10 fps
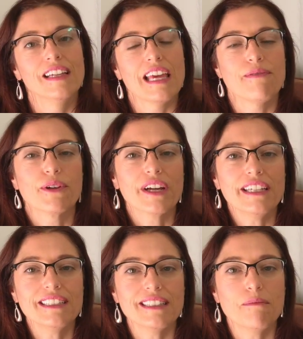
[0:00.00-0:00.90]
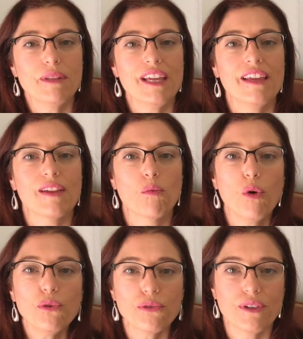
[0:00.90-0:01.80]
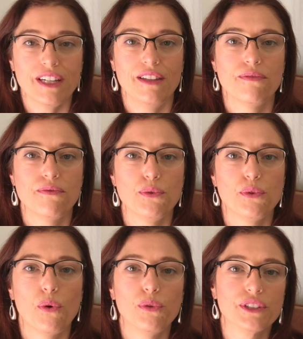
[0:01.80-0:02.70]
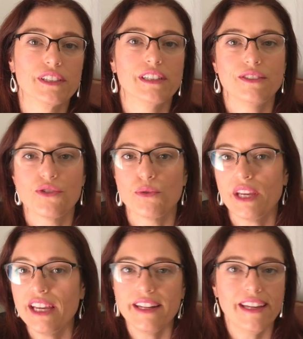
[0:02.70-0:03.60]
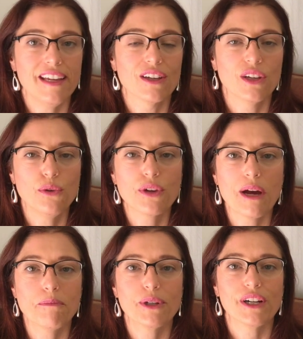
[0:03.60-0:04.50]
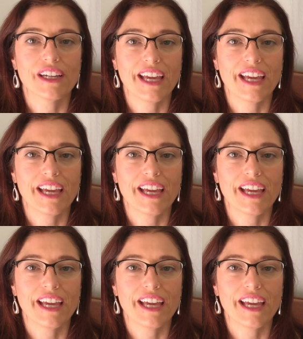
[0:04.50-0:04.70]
If you're cutting something that won't fit in the food holder, a zucchini, a cucumber, a